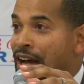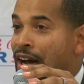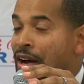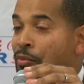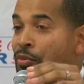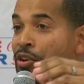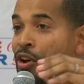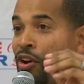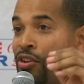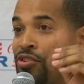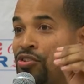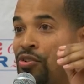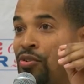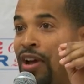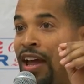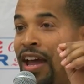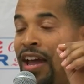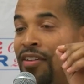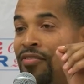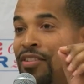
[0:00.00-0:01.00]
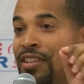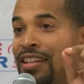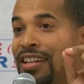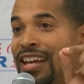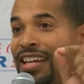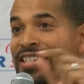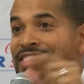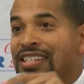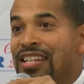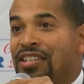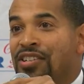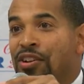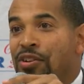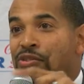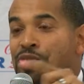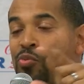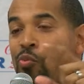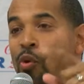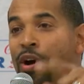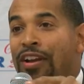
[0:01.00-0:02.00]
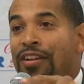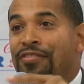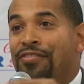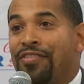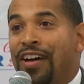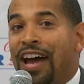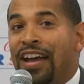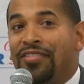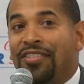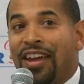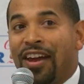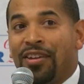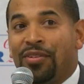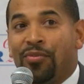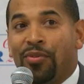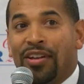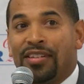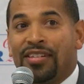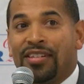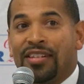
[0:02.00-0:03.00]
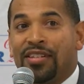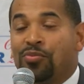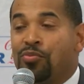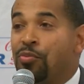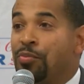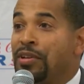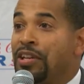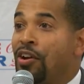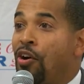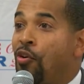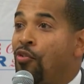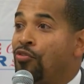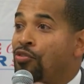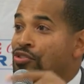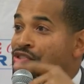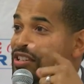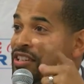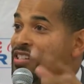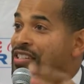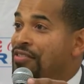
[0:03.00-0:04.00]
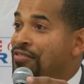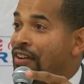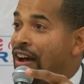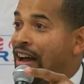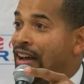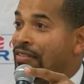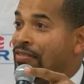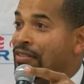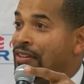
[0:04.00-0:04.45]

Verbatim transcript: Uh, we also have, in the next ten years, one in five county residents will be over sixty-five.